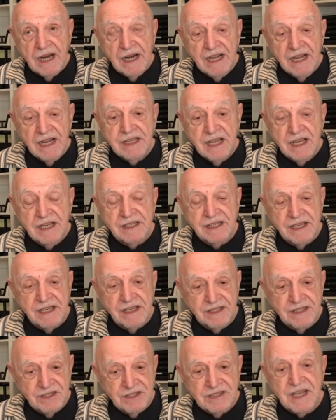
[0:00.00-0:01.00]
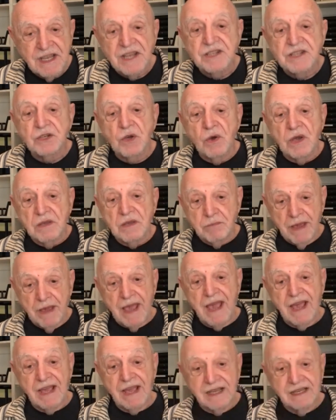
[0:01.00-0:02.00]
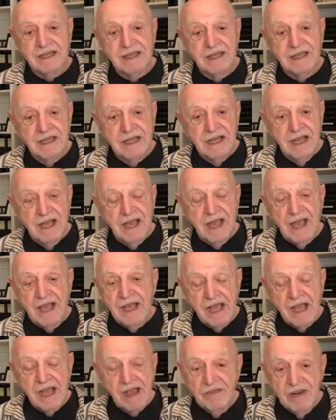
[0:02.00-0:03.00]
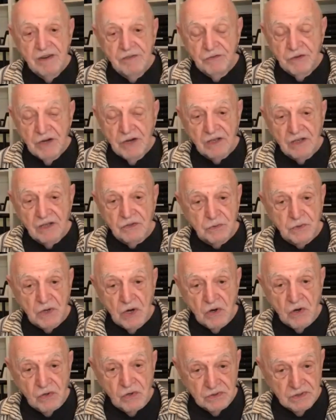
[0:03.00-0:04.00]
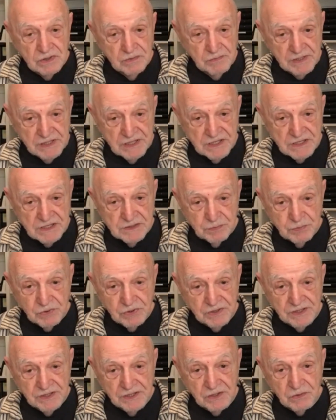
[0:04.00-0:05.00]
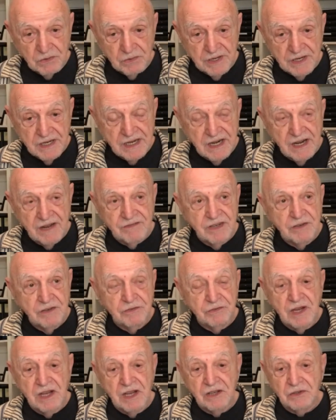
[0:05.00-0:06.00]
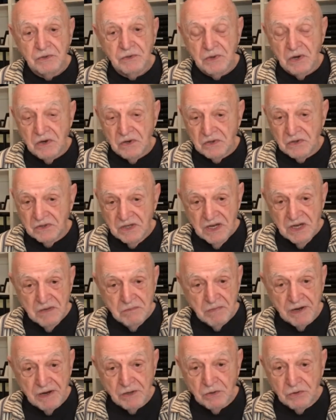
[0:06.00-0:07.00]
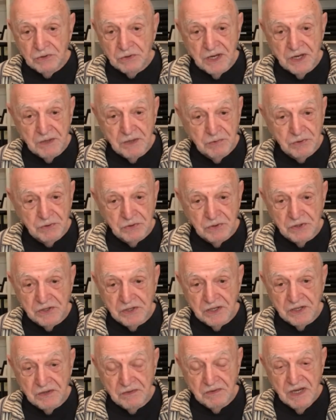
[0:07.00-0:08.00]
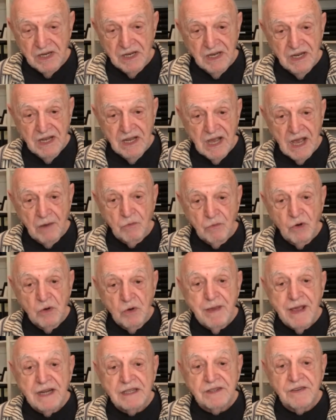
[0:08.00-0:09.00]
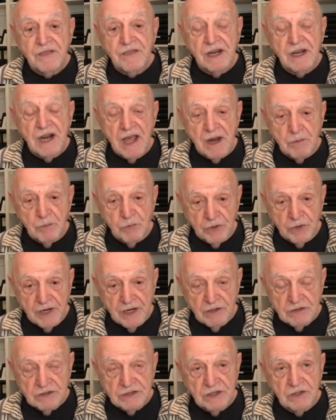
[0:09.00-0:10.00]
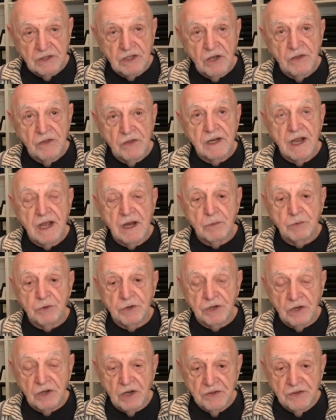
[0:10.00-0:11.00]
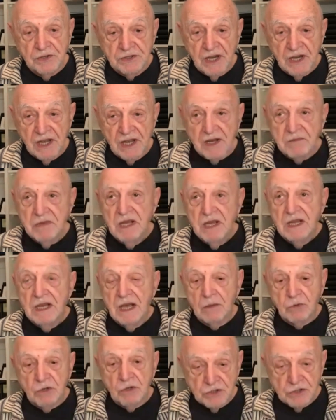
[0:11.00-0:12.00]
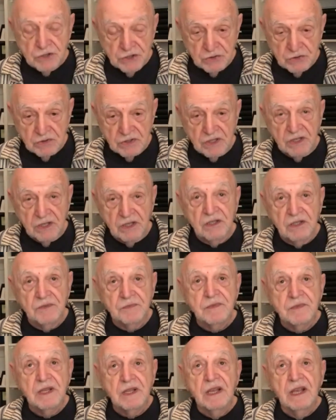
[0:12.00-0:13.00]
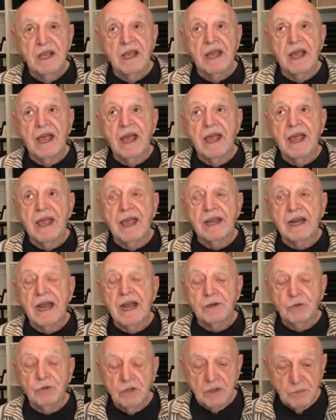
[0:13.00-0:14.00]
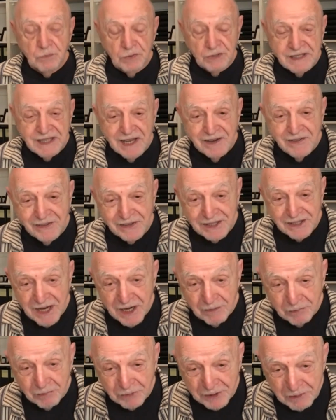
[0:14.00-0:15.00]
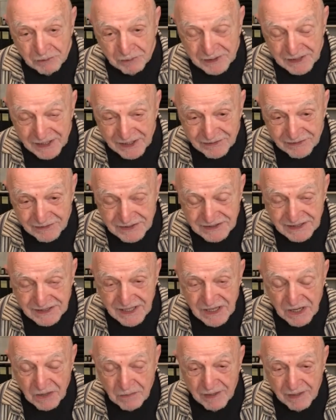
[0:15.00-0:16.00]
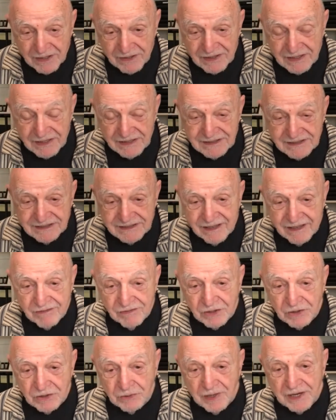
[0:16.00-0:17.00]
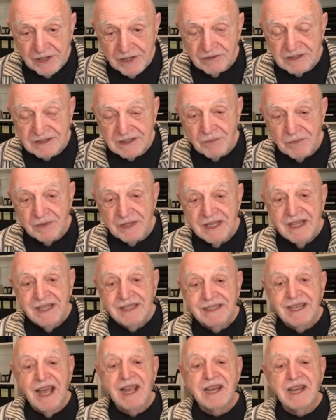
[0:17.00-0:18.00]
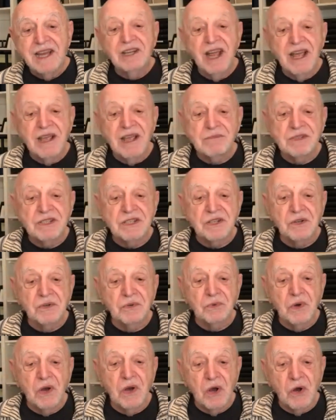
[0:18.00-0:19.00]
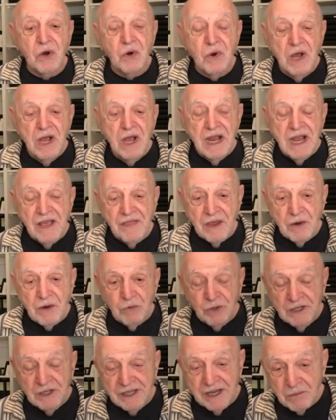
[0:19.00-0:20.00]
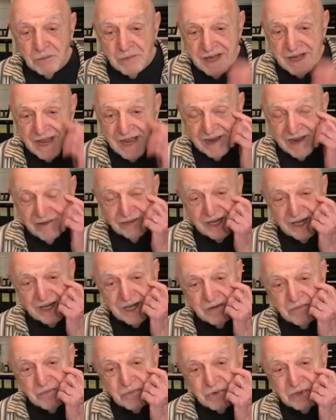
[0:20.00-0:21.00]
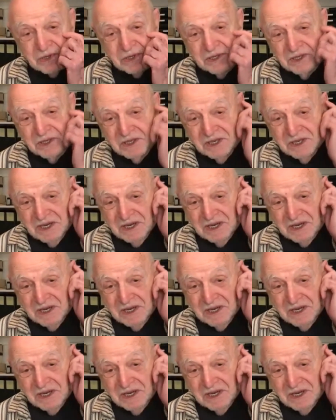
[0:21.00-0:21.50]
I like the idea at this age going back uh, I've never outgrown McKeesport in a way, and I've never outgrown my old neighborhood. And I'm going back to the library. I to go to the library all the time. I'm going to shoot there. And I took a book out of the library when I was about seven or eight or something, nine times in a row, and they wouldn't let me have it anymore.